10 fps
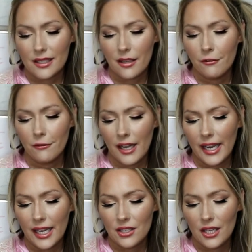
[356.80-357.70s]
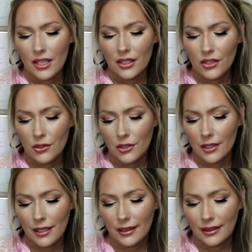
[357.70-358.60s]
theme is find
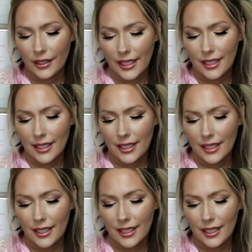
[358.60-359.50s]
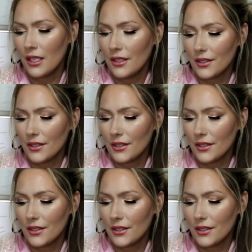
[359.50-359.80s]
your light.